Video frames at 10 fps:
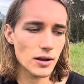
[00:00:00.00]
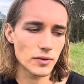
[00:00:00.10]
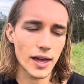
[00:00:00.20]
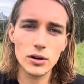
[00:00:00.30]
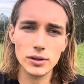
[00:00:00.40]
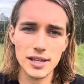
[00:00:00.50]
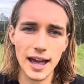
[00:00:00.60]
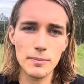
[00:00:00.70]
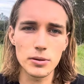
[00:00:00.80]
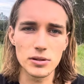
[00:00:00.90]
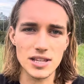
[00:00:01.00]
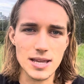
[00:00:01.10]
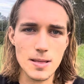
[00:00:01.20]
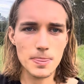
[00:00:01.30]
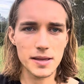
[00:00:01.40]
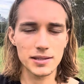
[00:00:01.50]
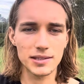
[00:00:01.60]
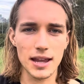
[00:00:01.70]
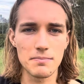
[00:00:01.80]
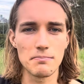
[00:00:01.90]
they only happened in this
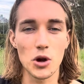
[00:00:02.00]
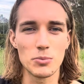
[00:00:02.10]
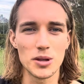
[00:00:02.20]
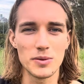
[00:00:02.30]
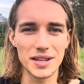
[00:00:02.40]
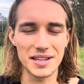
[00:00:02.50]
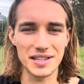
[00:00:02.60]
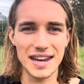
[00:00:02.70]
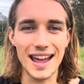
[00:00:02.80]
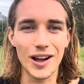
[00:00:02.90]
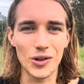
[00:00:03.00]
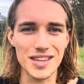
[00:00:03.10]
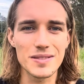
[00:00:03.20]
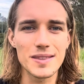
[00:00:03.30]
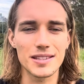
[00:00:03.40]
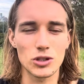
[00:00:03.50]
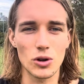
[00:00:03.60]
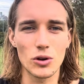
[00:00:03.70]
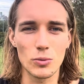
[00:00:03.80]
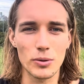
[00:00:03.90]
same moment that is now, in this
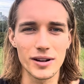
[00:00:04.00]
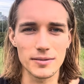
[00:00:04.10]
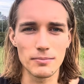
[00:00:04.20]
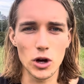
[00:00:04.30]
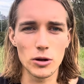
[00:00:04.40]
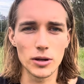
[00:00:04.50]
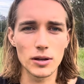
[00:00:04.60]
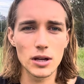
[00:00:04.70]
eternal present moment.